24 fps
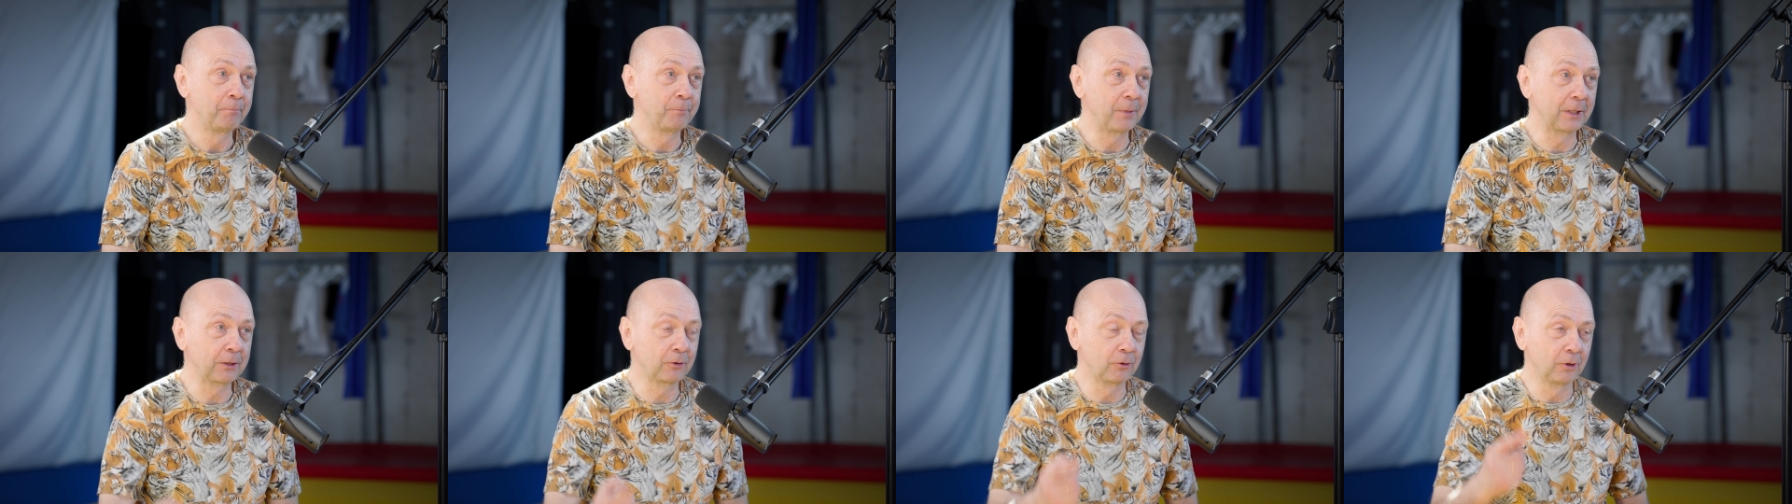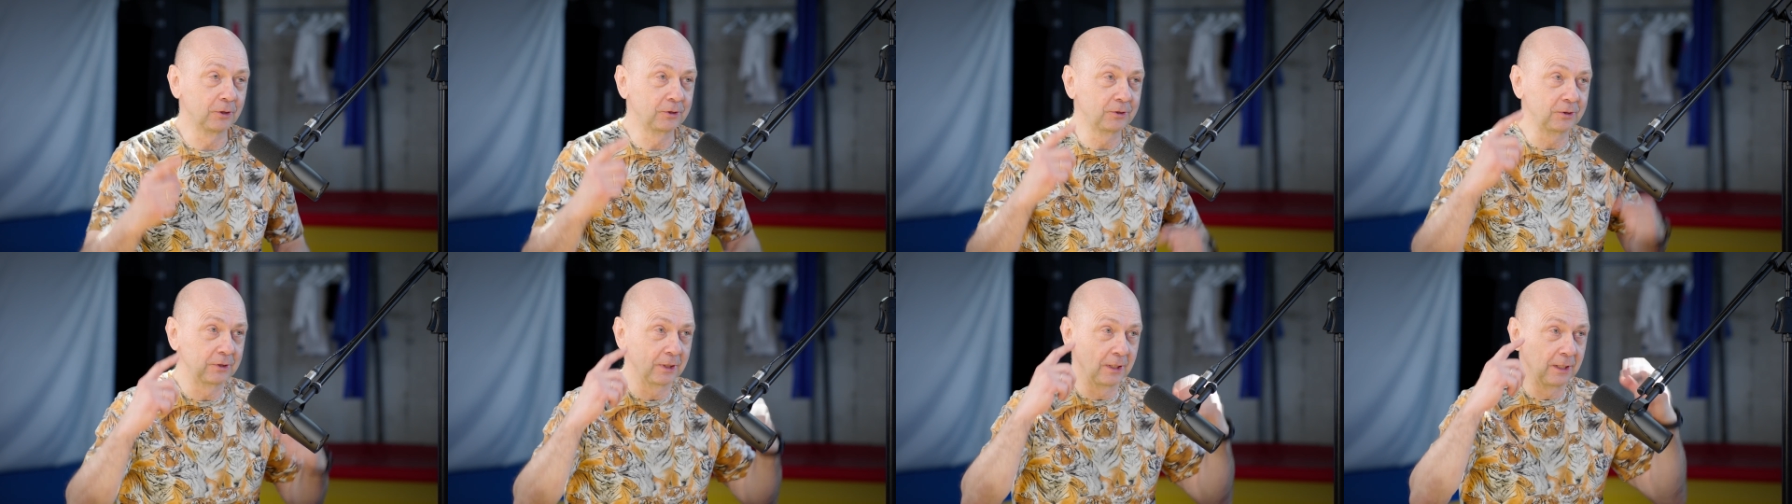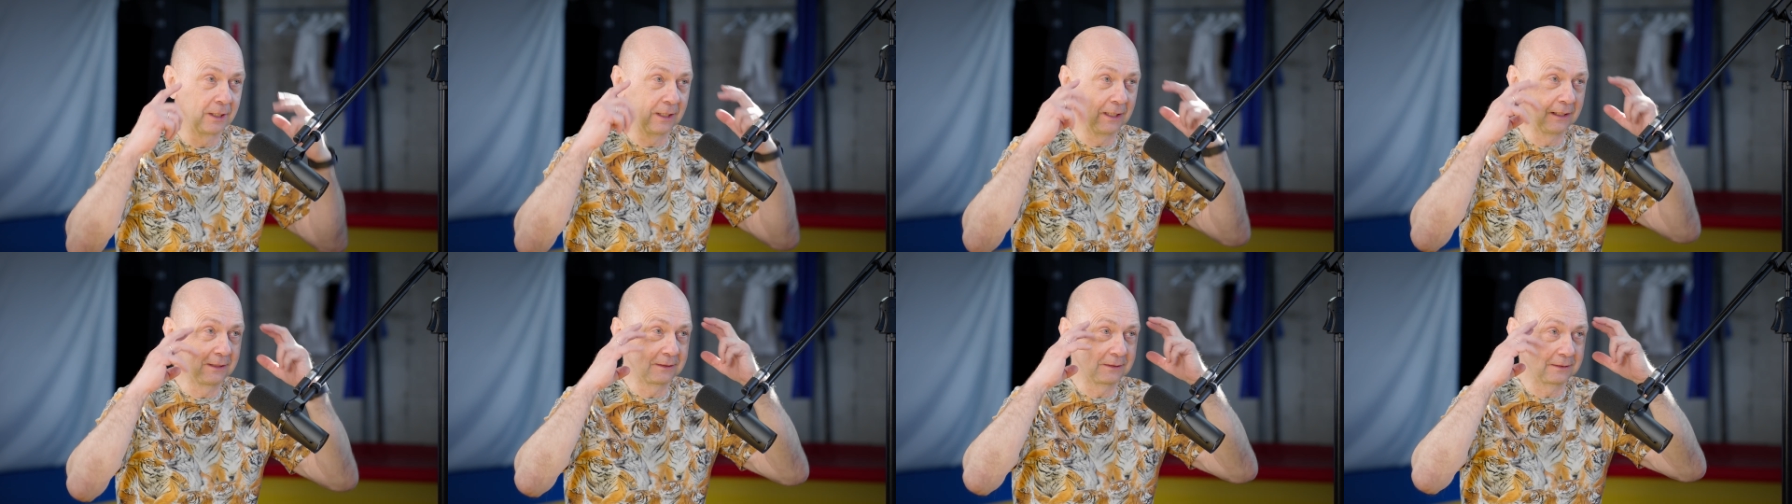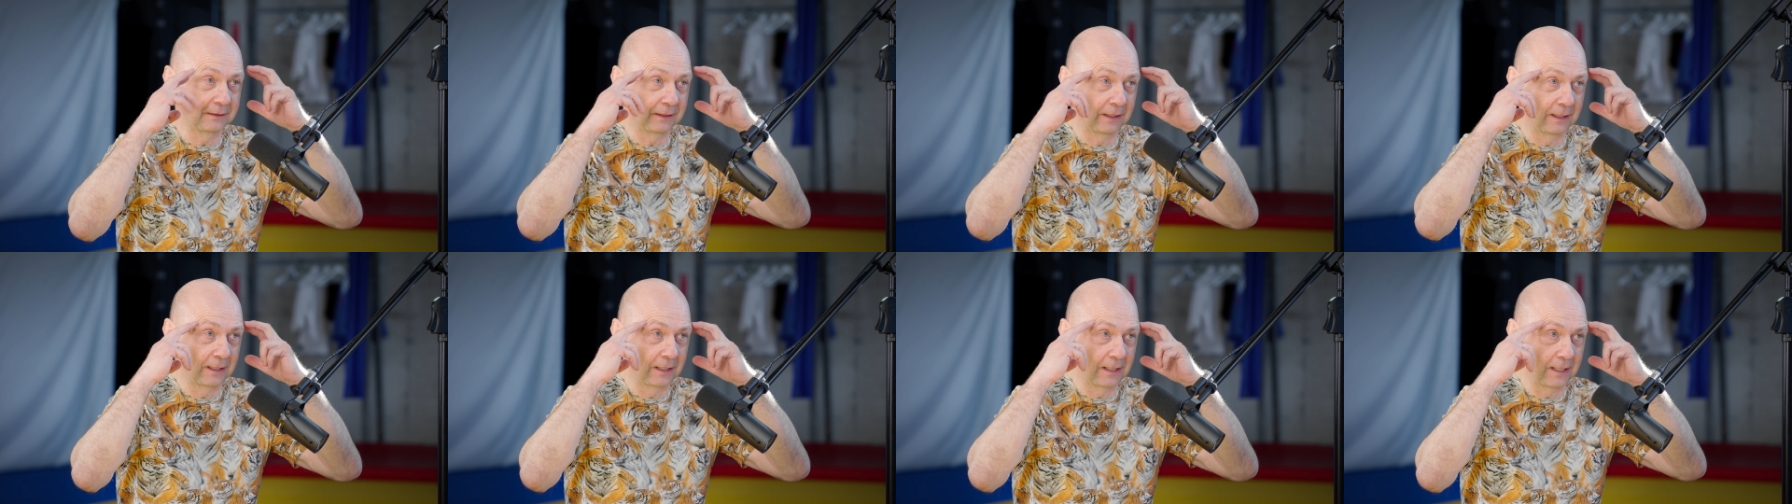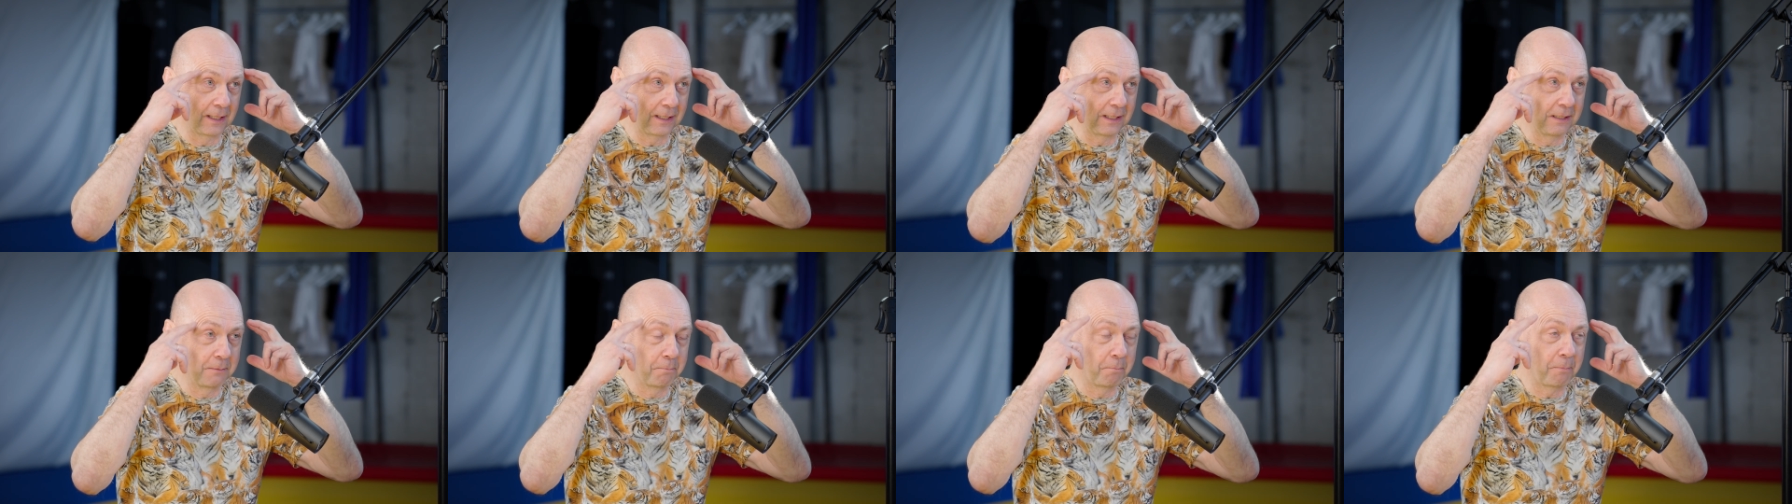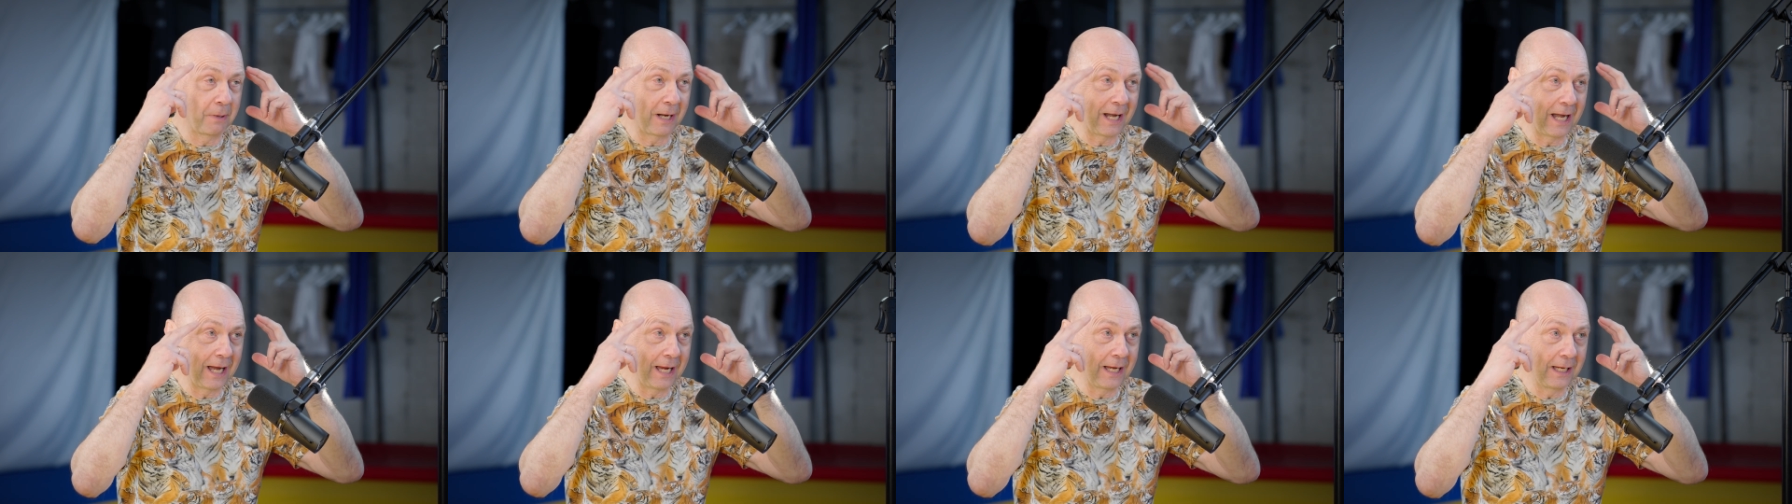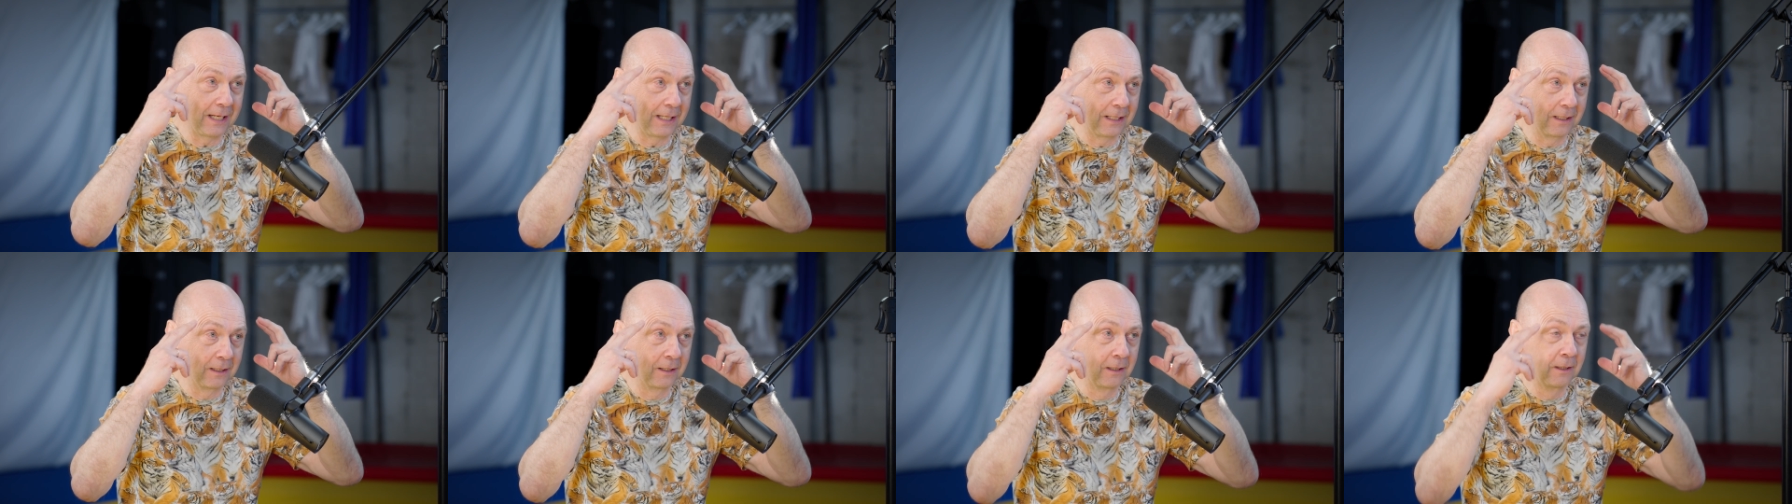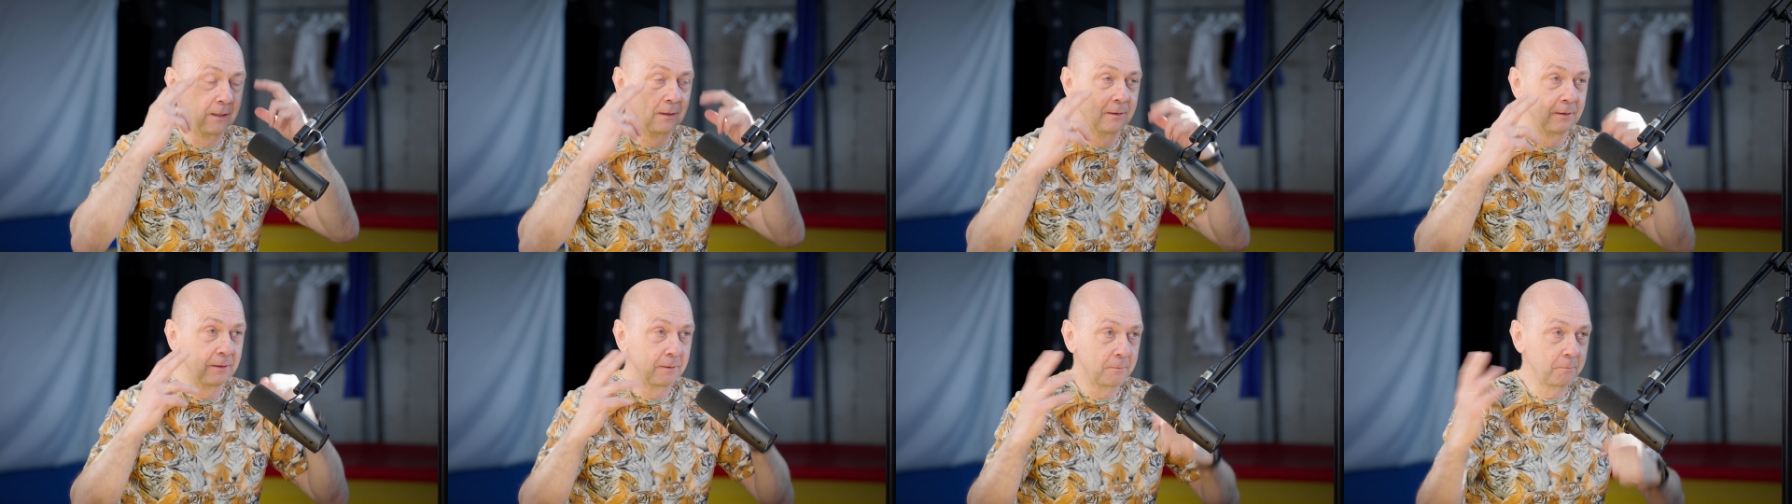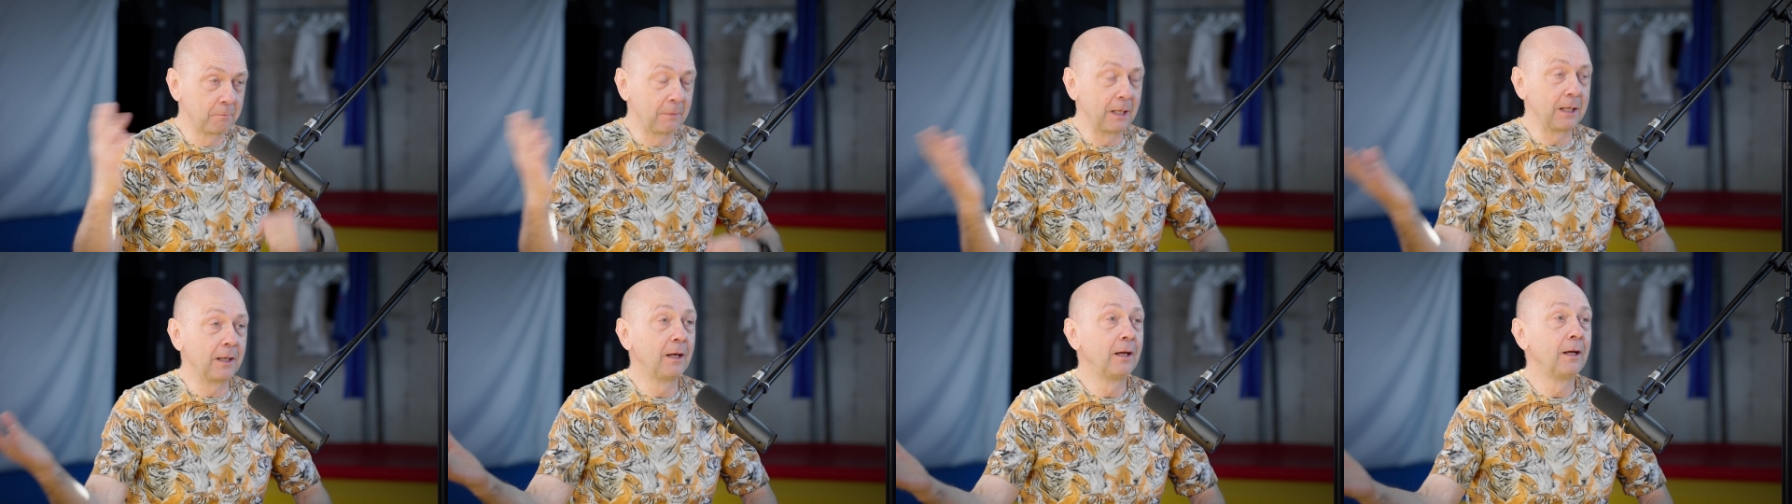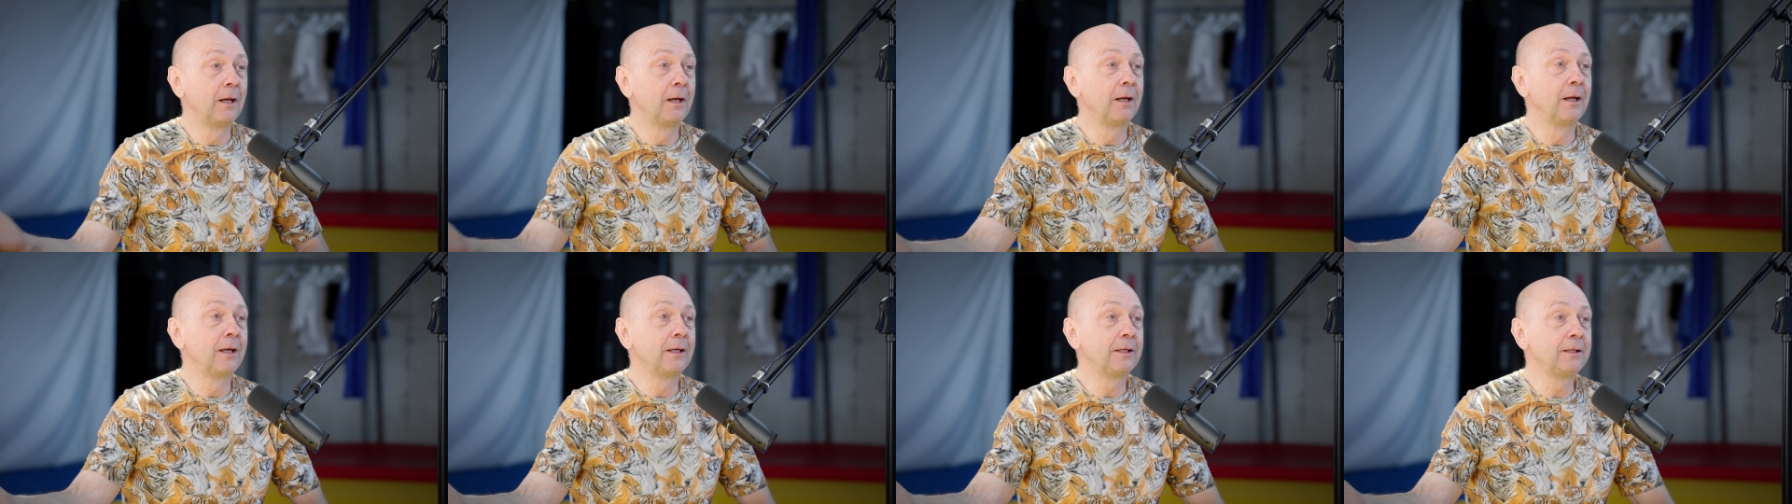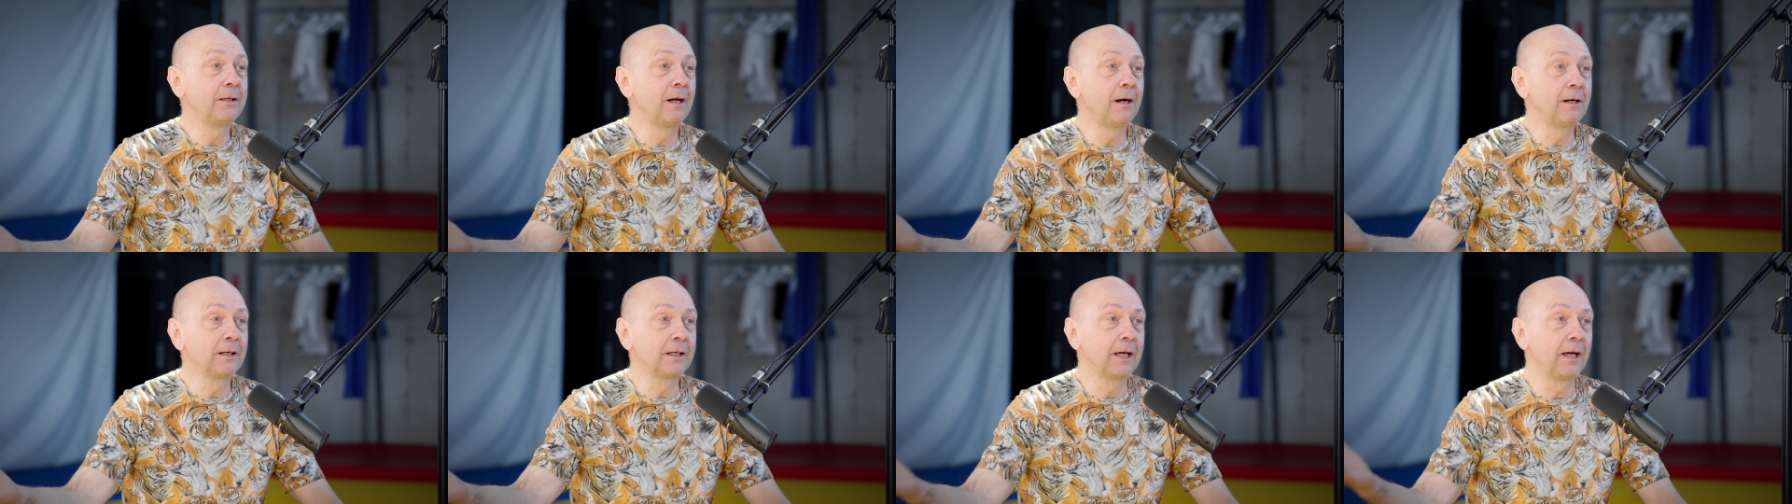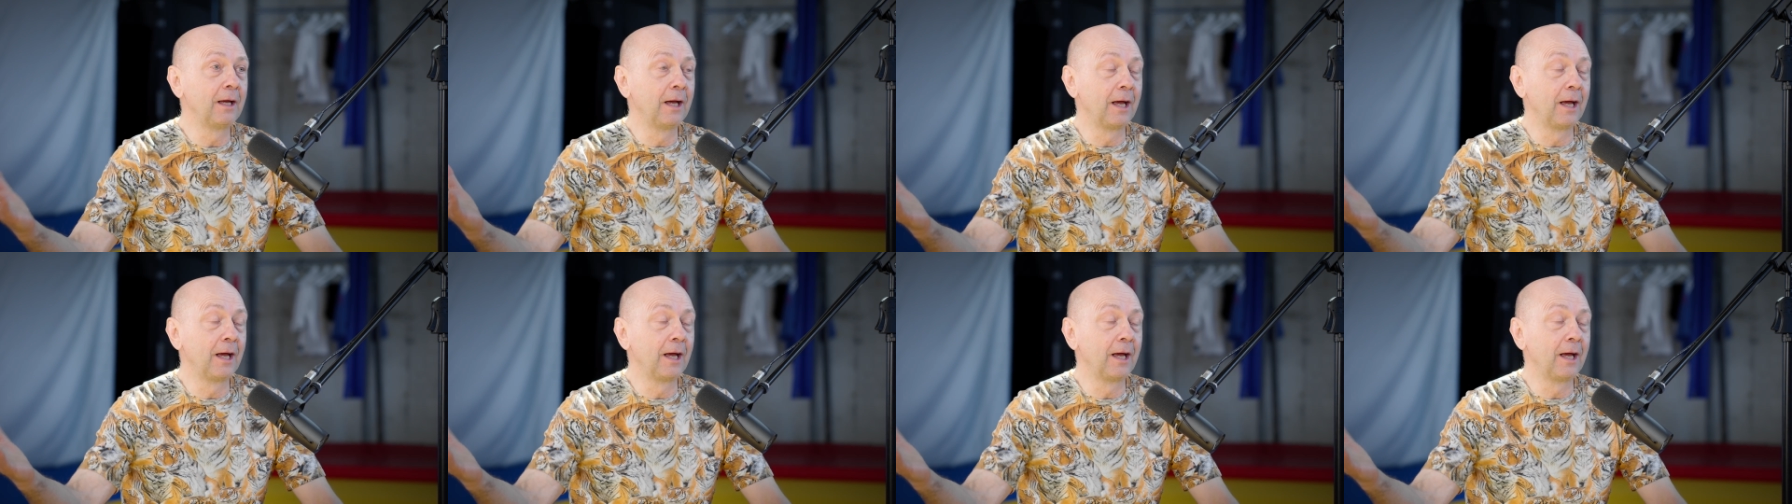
because it's uh, in brain. My young